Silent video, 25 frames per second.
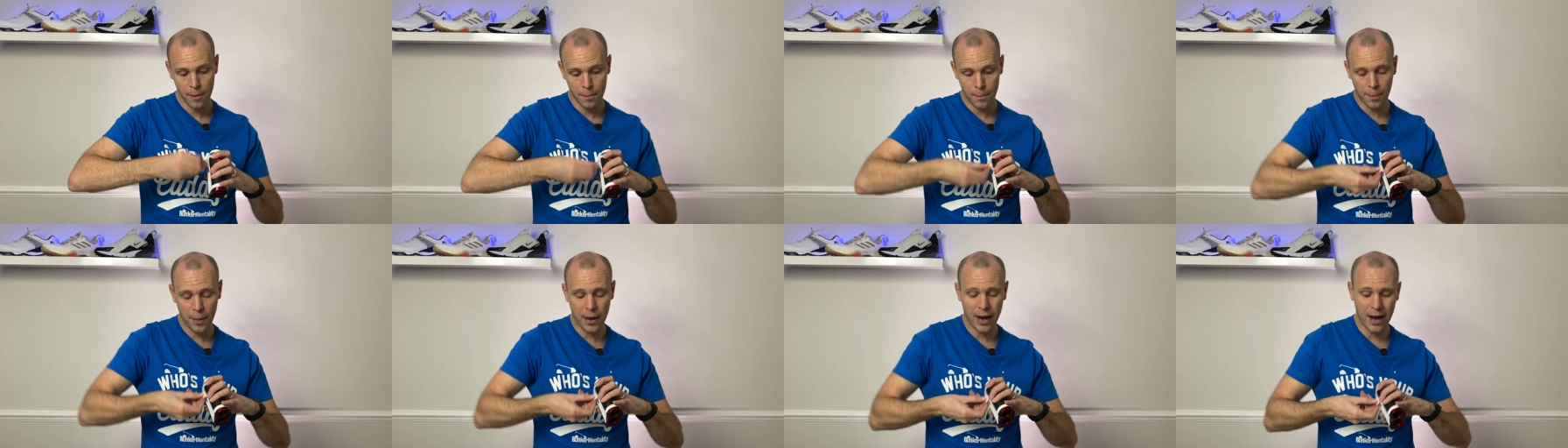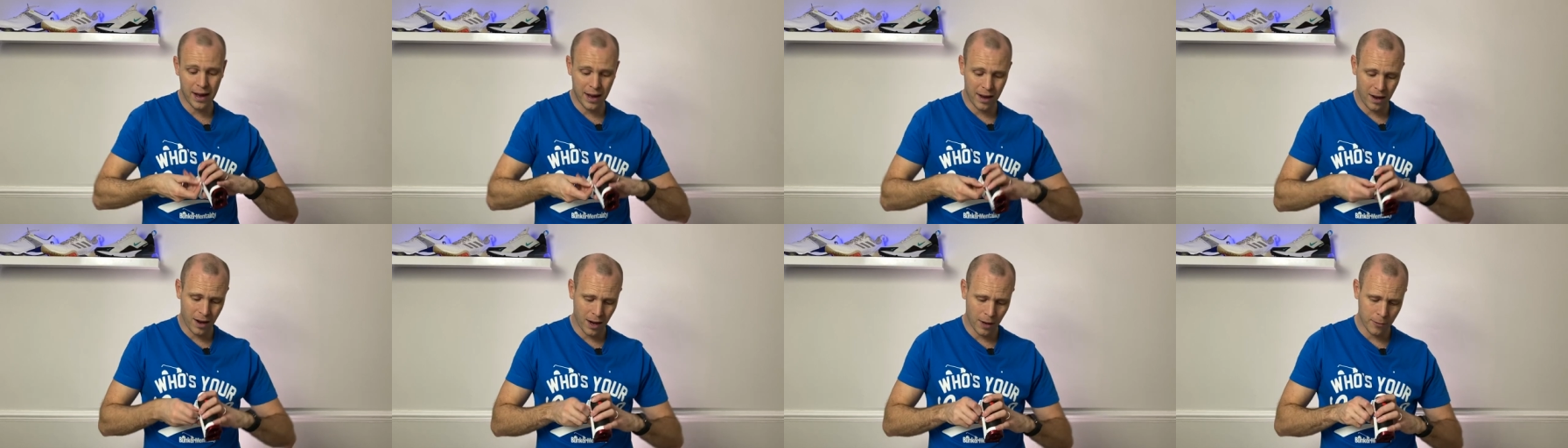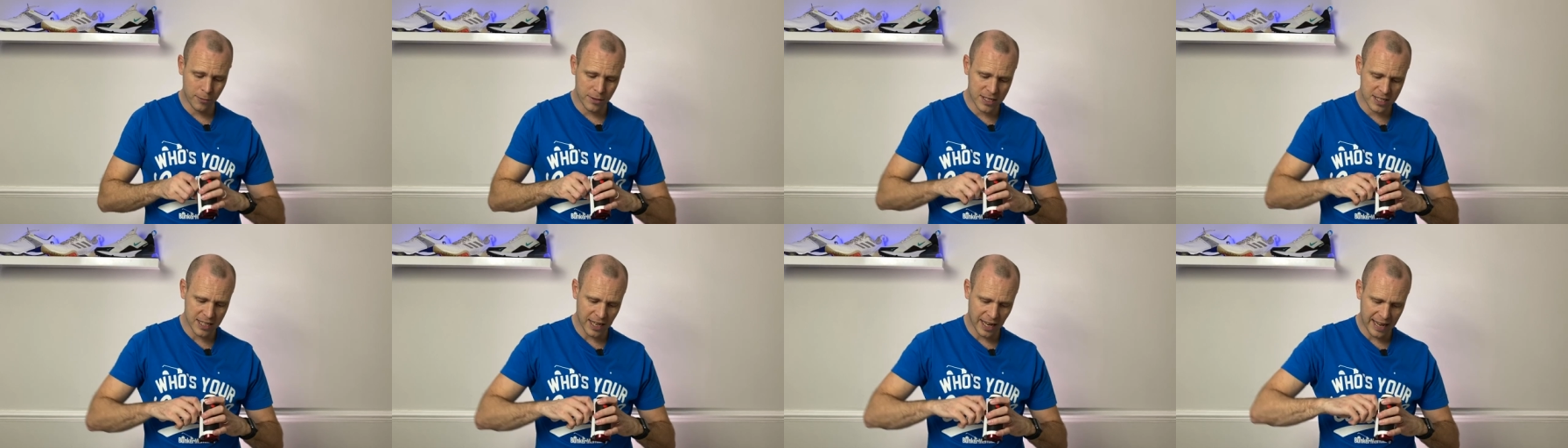but I
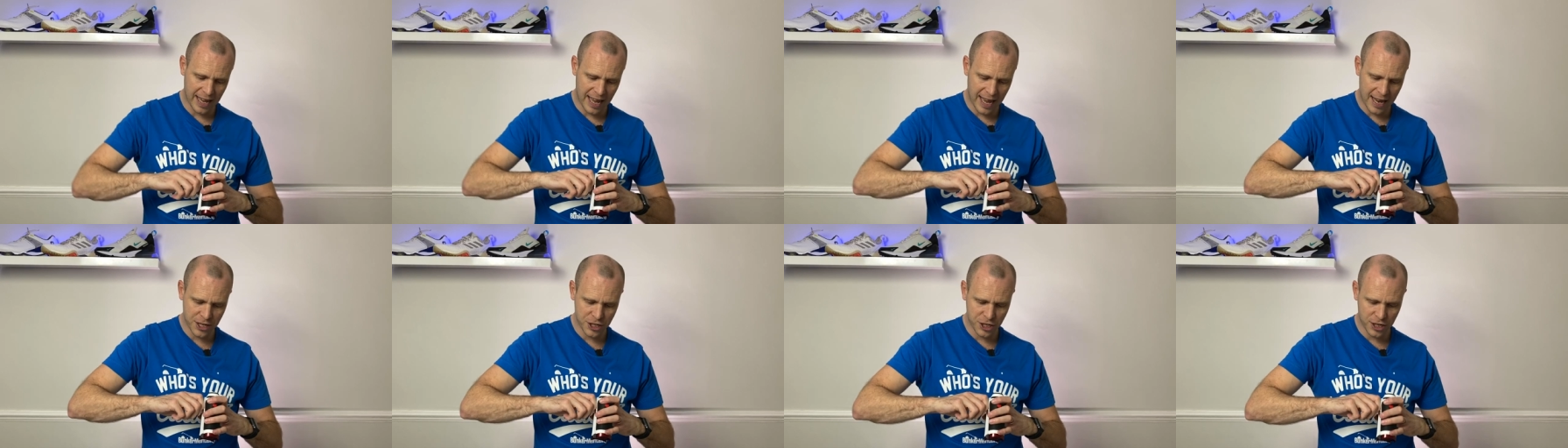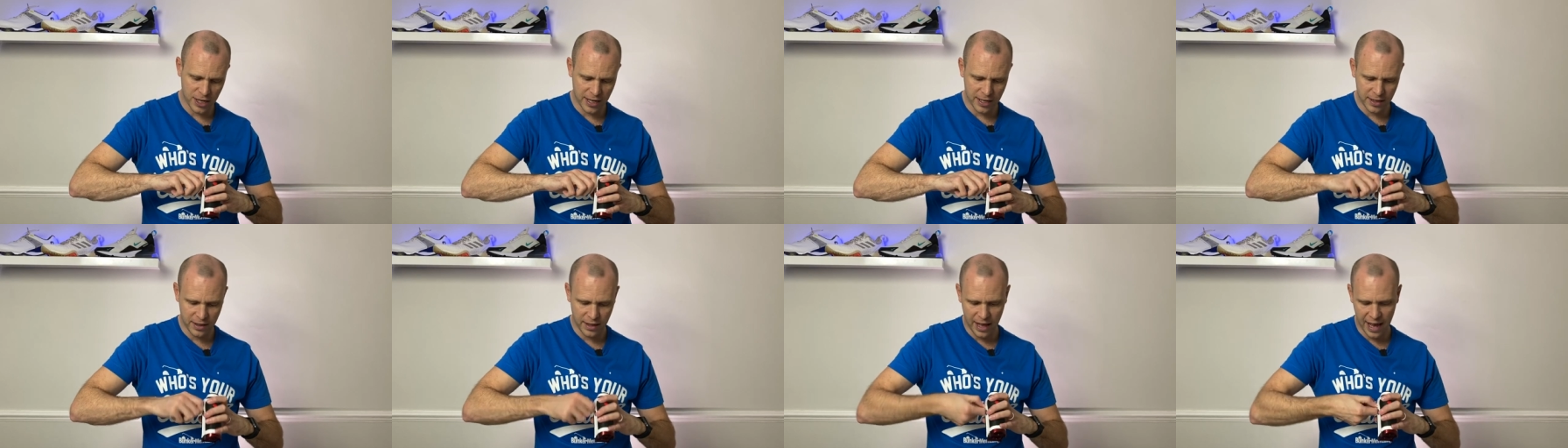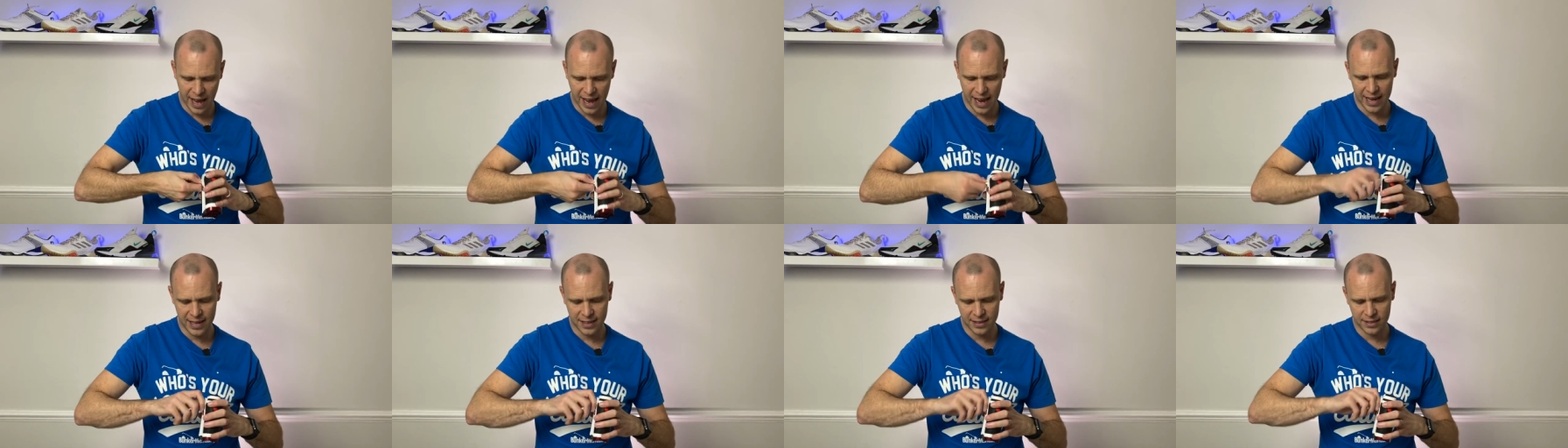would say actually
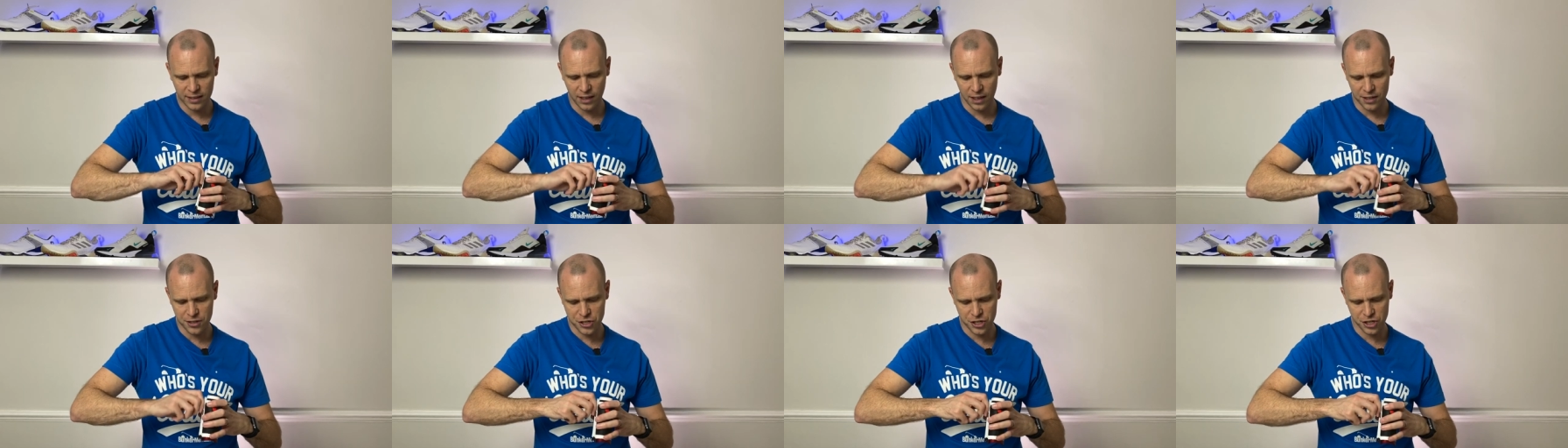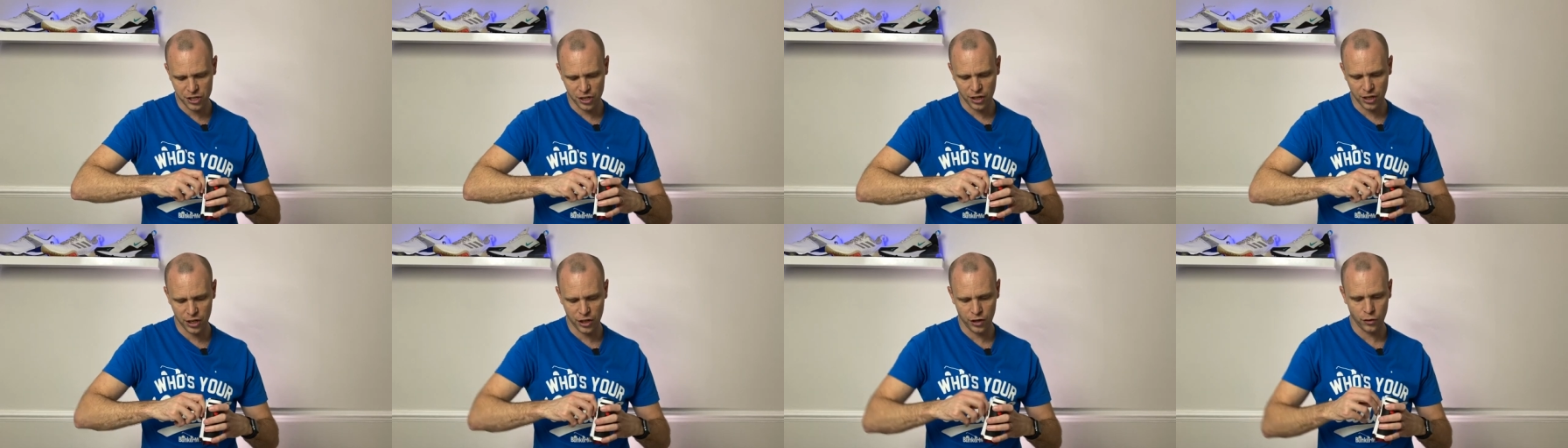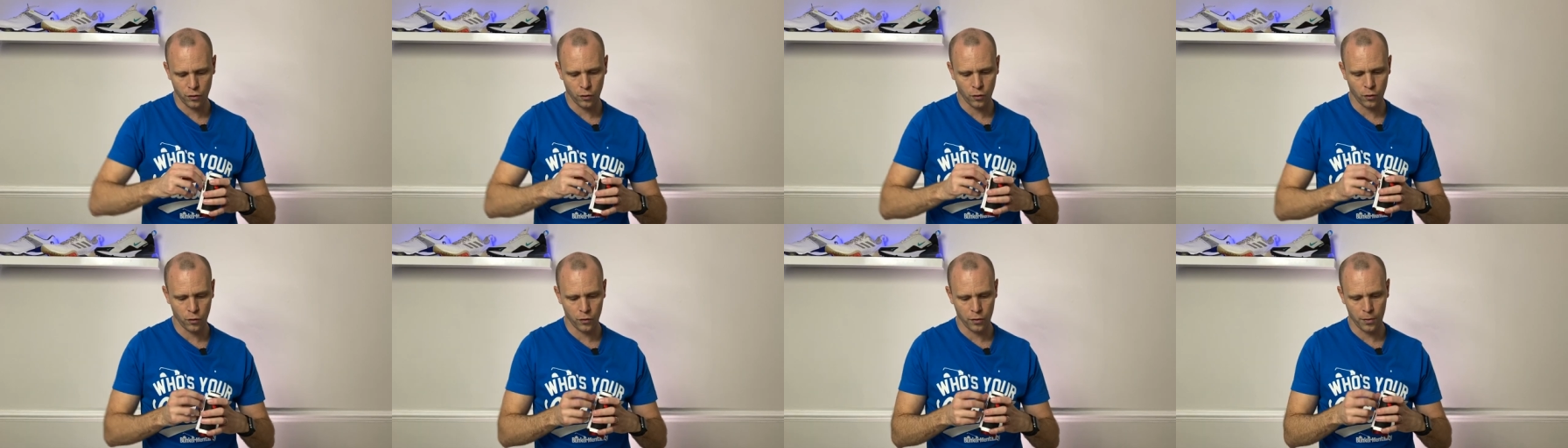that it does
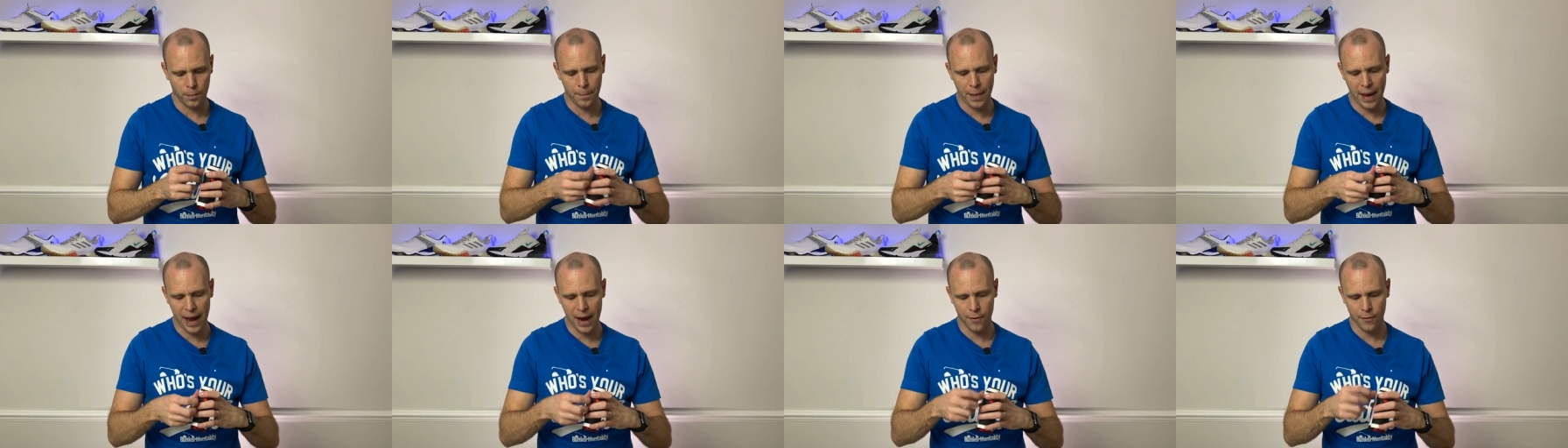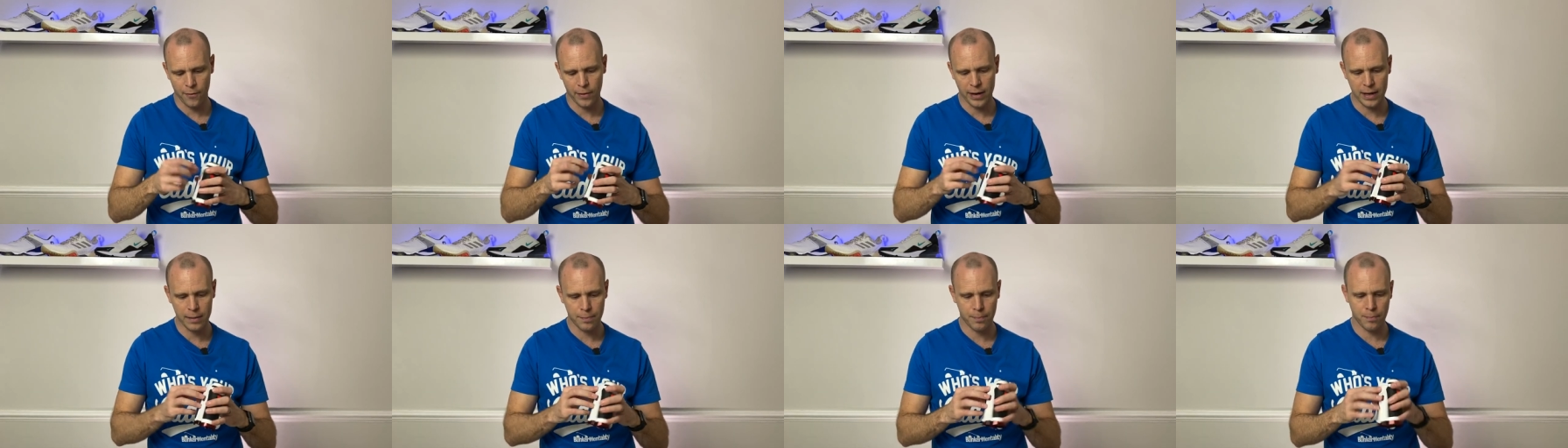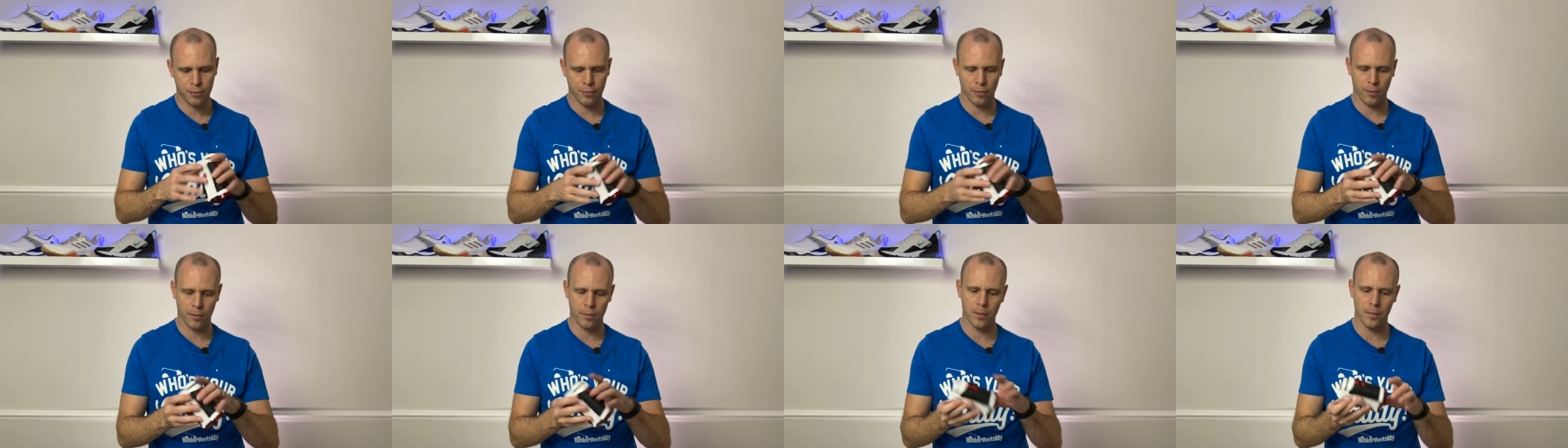secure the battery
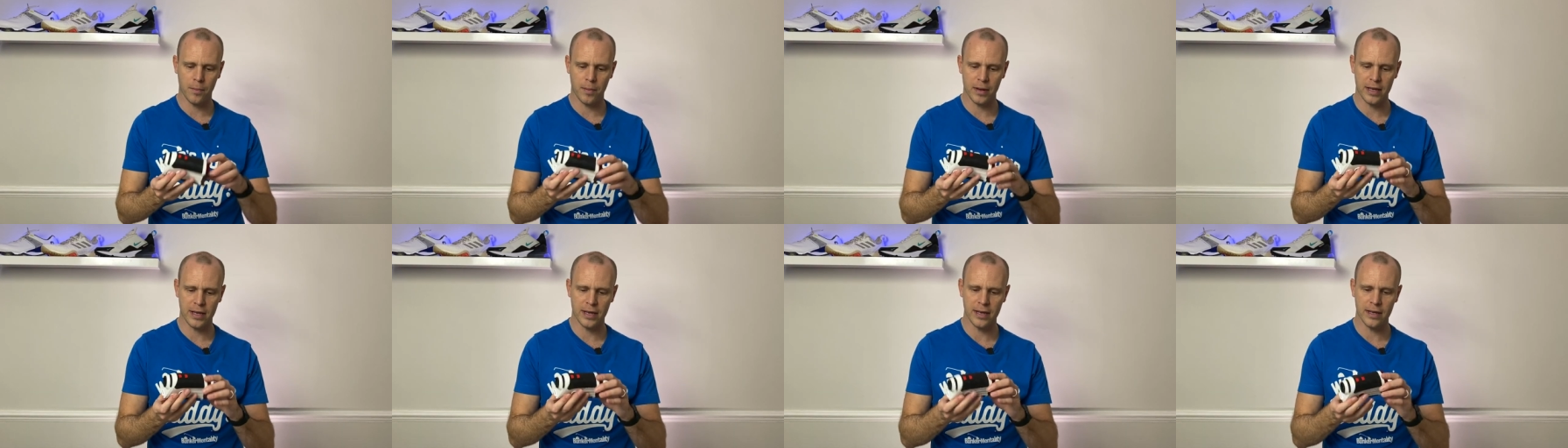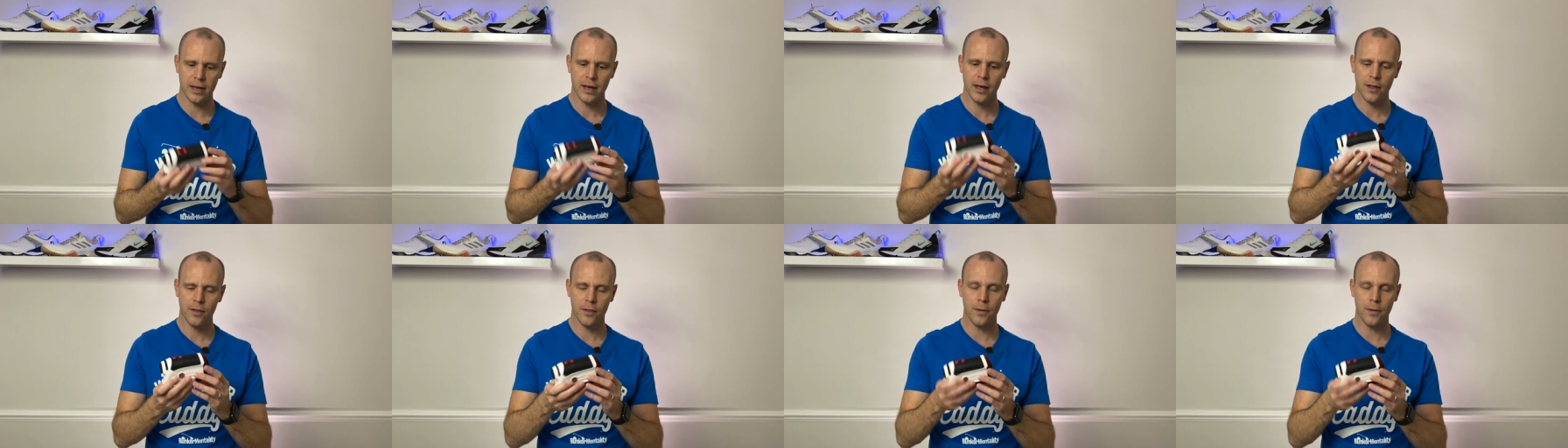probably